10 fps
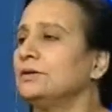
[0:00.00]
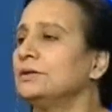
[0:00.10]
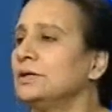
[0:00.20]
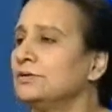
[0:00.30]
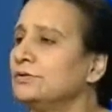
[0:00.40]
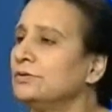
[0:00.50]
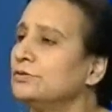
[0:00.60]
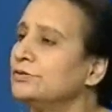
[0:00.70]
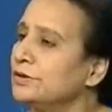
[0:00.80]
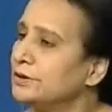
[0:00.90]
18 hours of
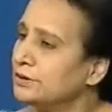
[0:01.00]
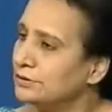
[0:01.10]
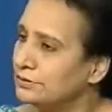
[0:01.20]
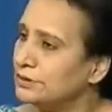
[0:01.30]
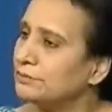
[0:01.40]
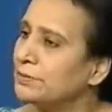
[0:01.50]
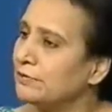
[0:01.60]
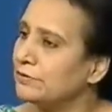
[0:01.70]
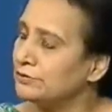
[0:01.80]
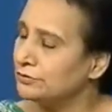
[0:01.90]
load shedding is there,
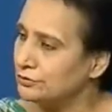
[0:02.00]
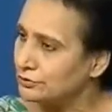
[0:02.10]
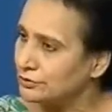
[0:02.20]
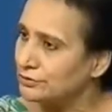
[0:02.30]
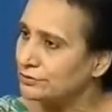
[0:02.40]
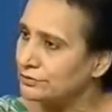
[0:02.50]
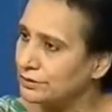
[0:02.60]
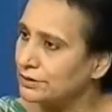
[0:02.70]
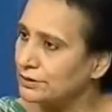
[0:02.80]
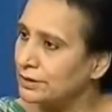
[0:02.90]
power shortage is
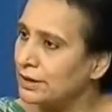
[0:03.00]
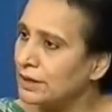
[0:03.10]
there.